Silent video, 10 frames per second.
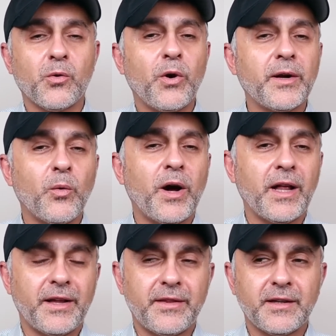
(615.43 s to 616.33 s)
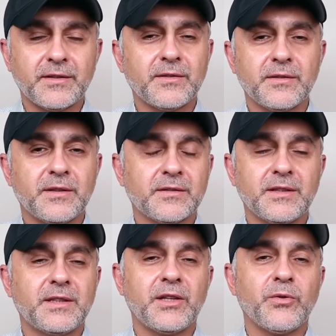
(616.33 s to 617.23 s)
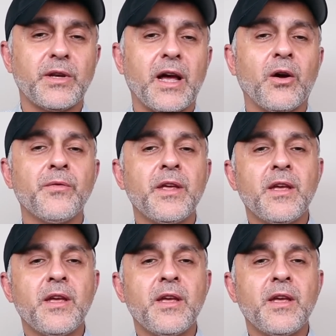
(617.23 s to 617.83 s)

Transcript: quite a while. I think it's discontinued now.